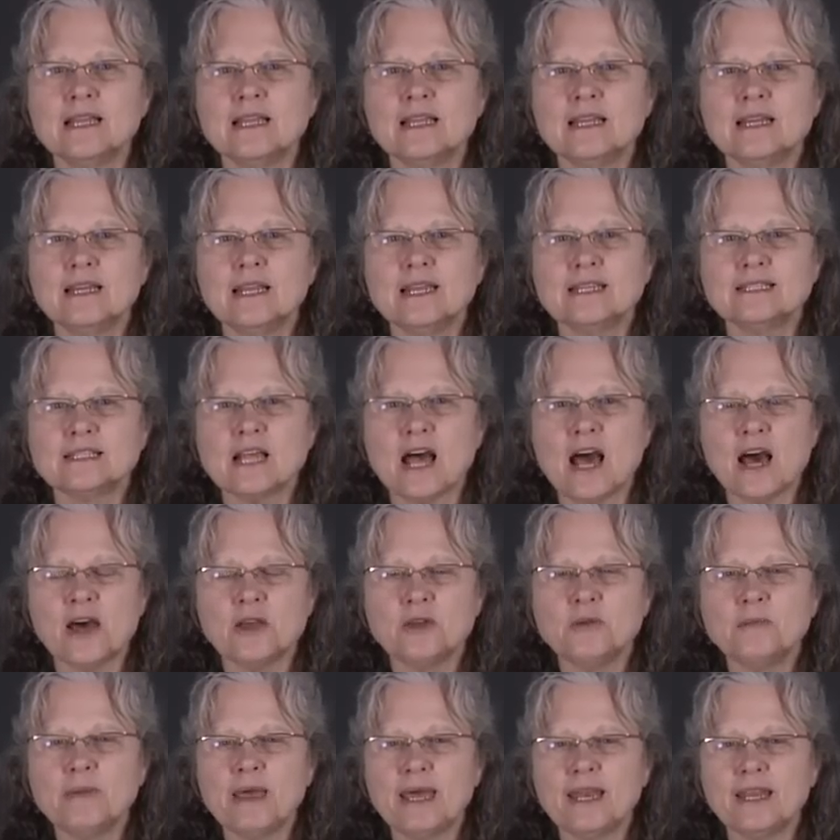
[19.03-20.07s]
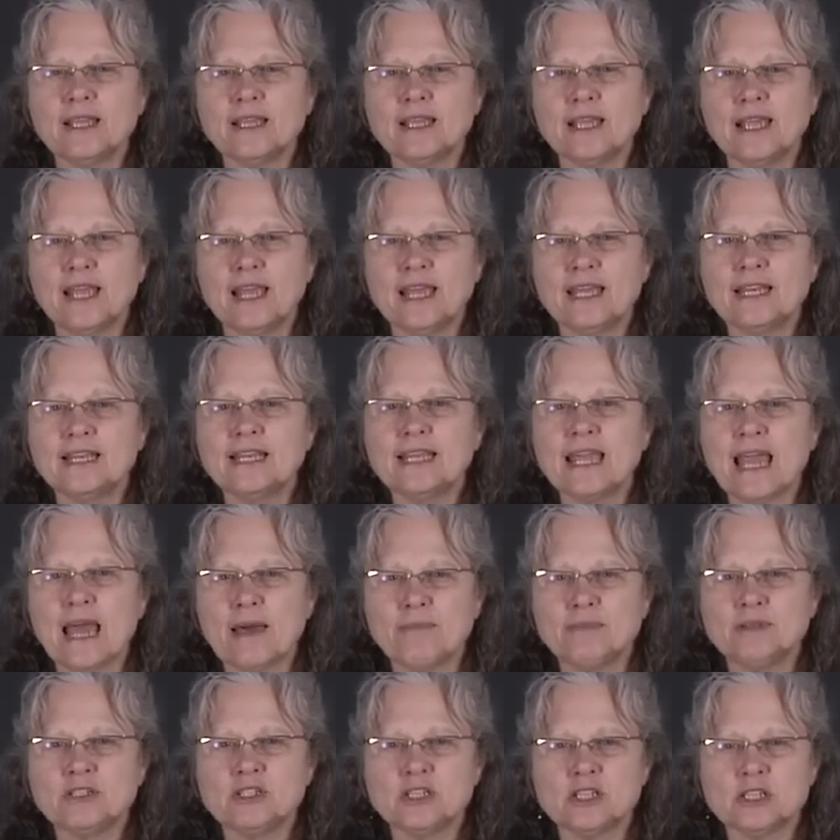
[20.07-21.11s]
It has automatic head
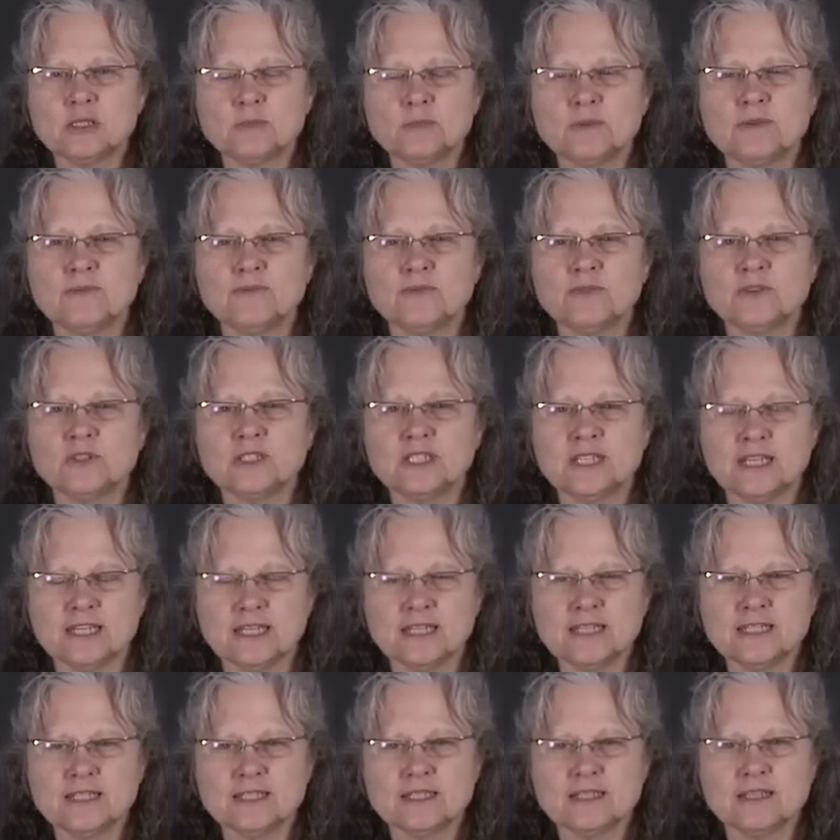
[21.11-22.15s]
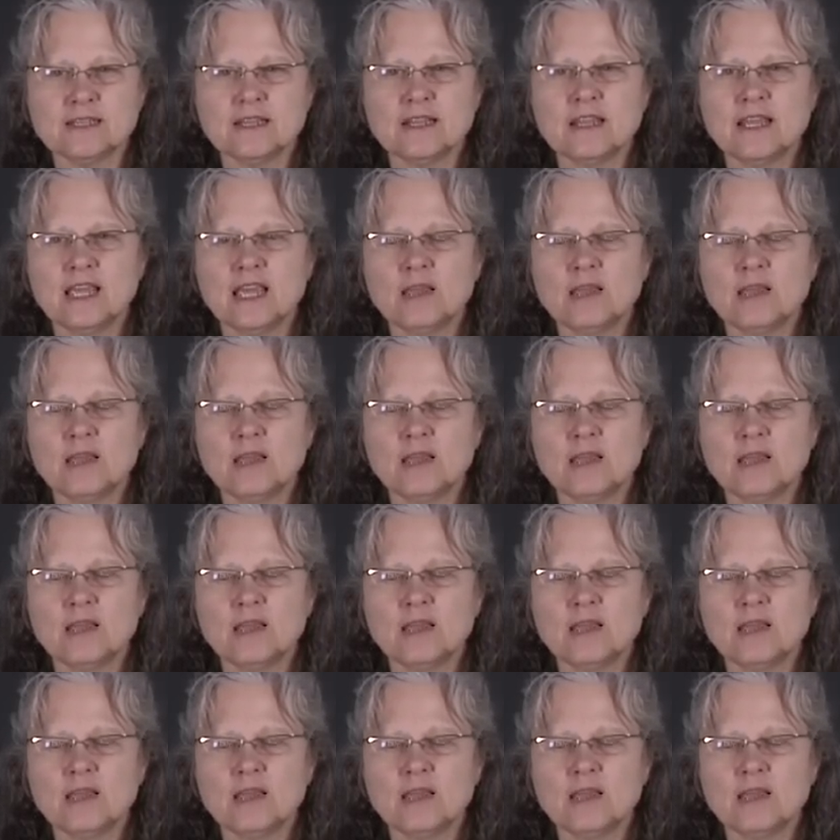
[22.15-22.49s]
gap adjustment for tickets,